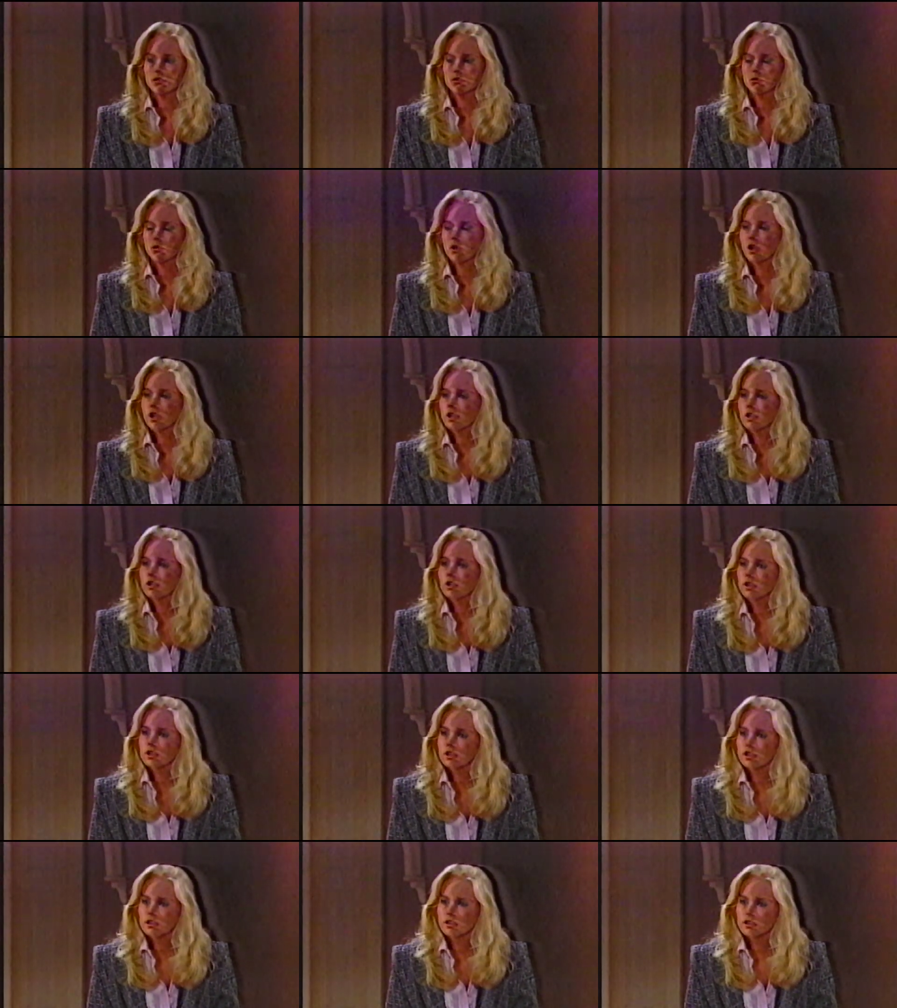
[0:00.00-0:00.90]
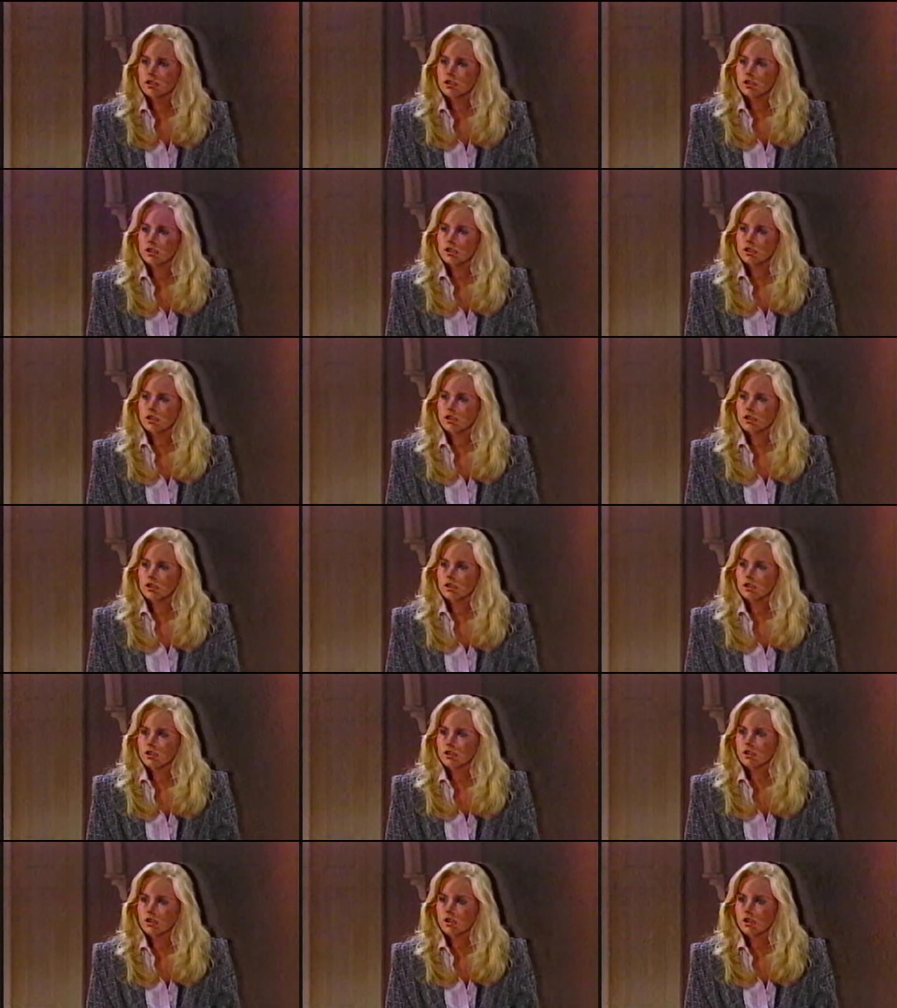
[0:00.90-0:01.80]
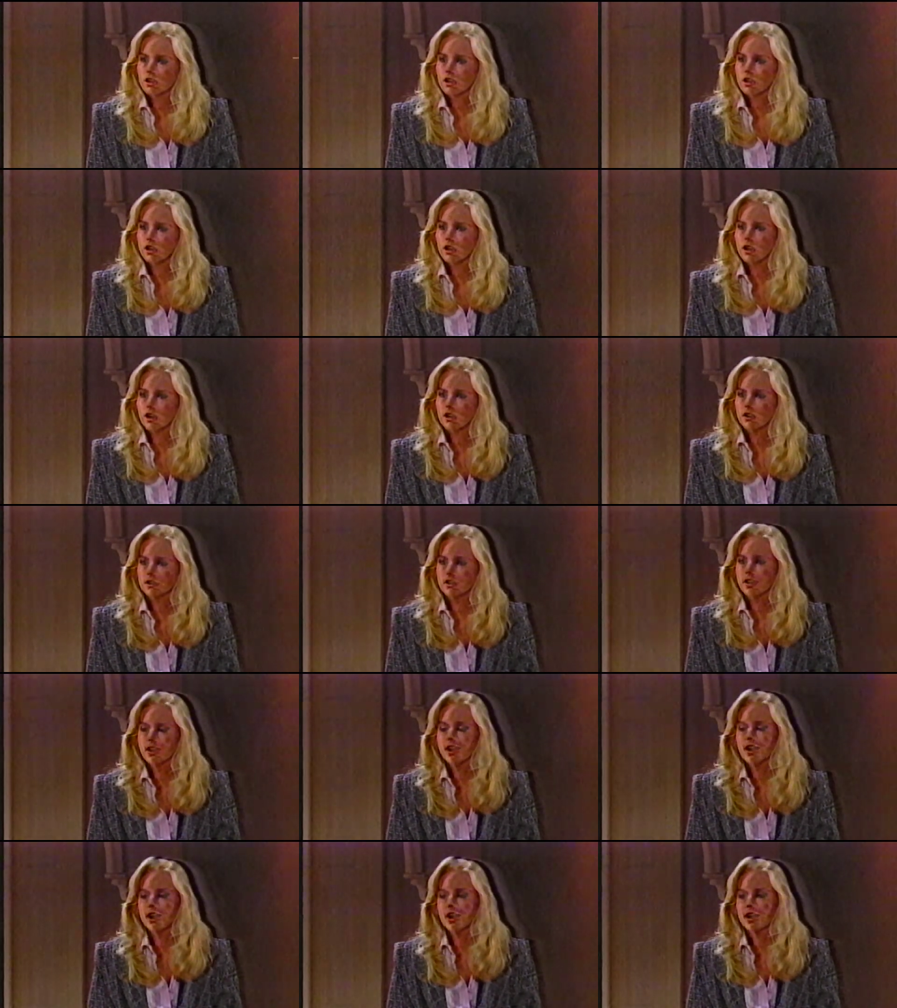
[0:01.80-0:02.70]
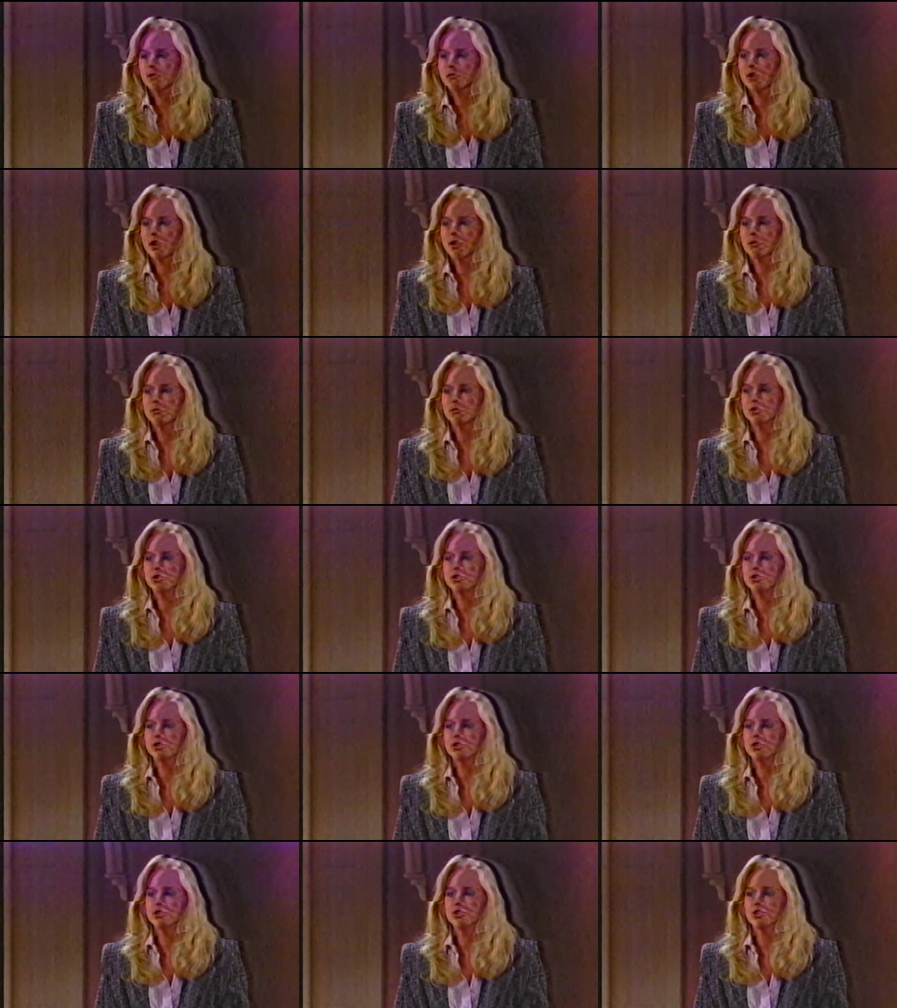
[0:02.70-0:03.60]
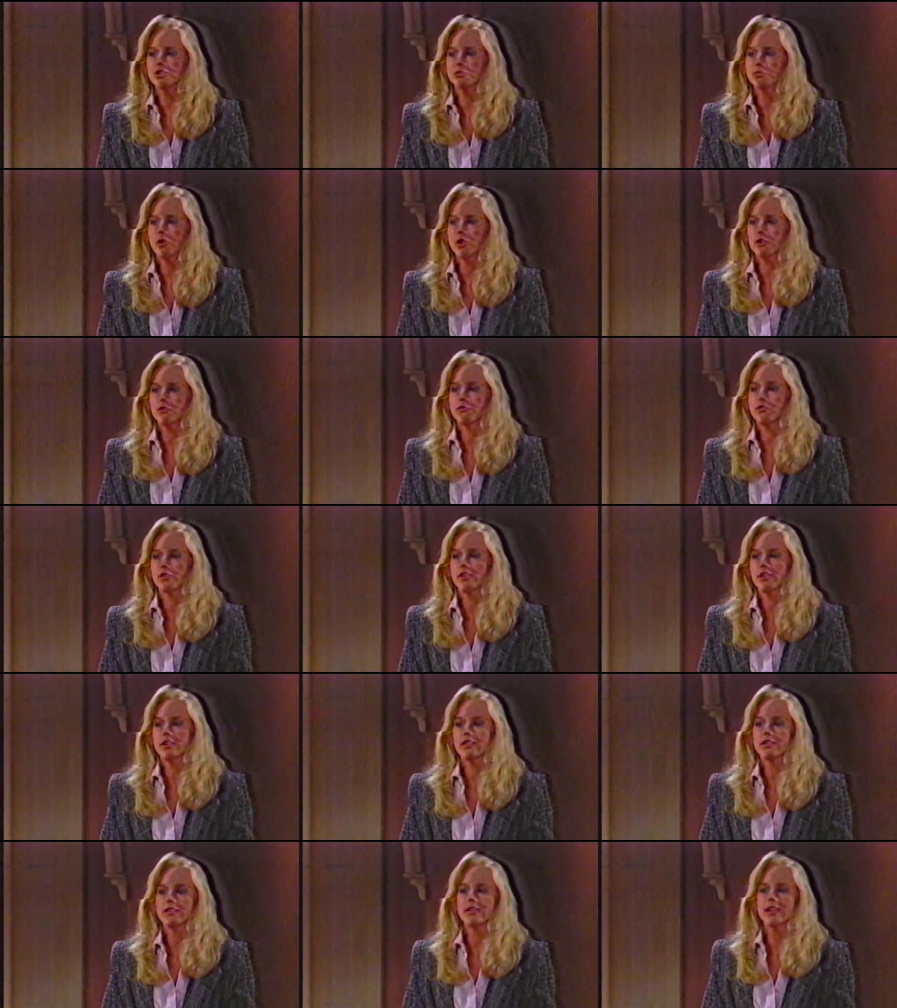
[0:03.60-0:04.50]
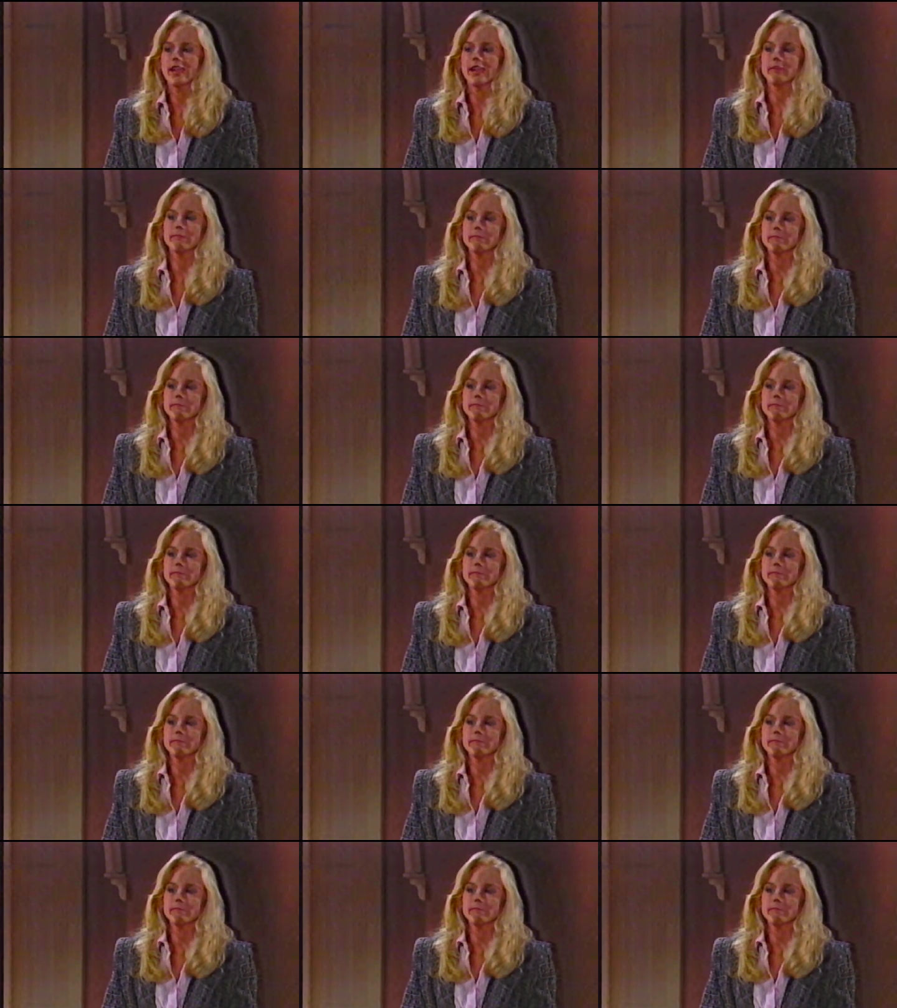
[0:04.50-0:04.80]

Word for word: What? The outfit? Yeah, I, I just bought it for the other day.